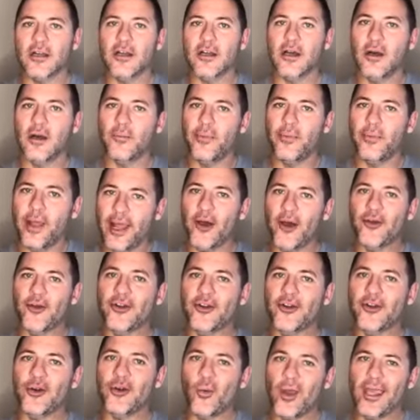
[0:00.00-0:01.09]
compound
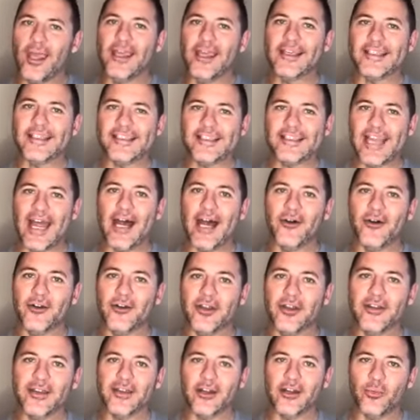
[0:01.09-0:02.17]
and weigh us down a
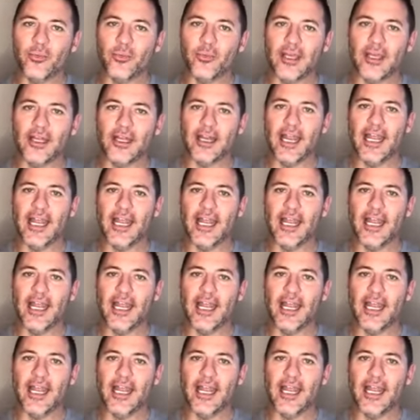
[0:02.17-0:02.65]
little bit.